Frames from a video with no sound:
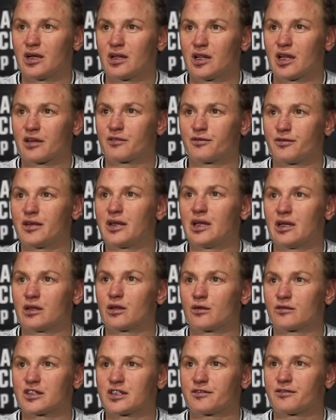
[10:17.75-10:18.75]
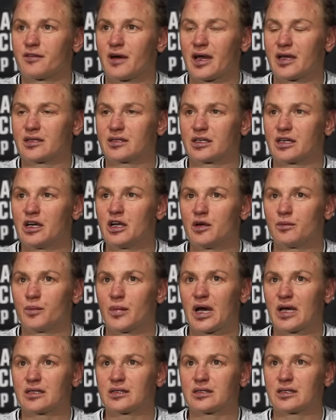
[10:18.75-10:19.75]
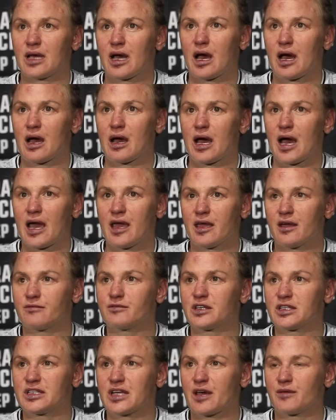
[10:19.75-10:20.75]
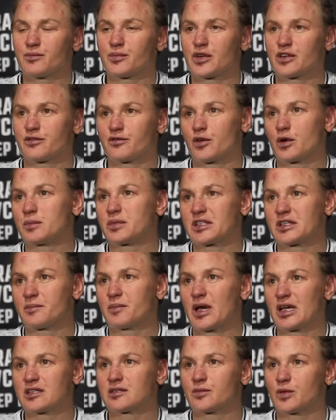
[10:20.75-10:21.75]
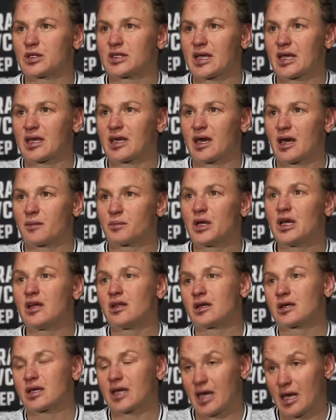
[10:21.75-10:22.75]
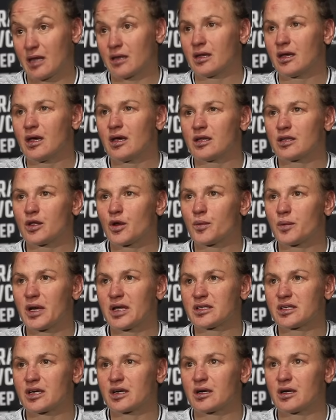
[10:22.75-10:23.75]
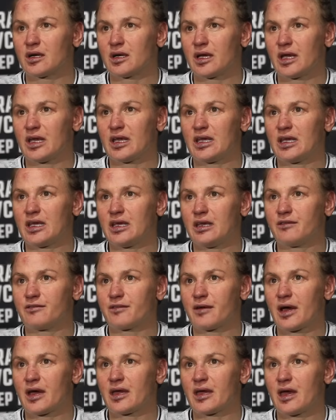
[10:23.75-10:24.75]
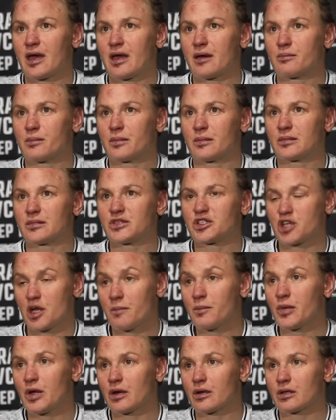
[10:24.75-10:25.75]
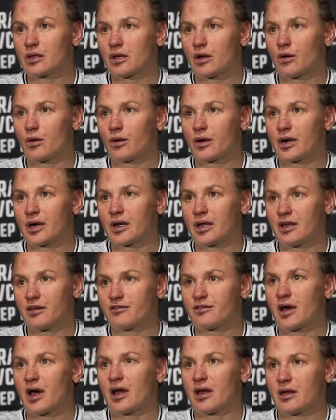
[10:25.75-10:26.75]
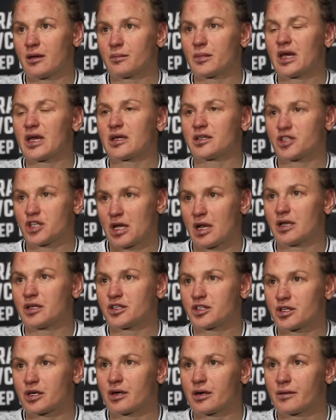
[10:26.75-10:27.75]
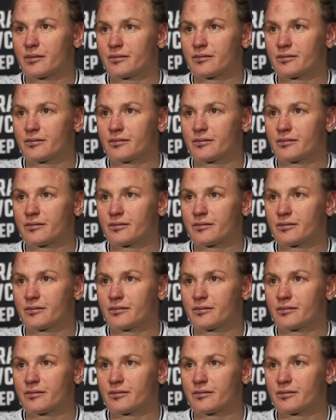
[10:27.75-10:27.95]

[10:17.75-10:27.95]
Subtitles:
like feeling of the fighter, but I every time perform the best what I can, no matter if I am champion or if I am a challenger.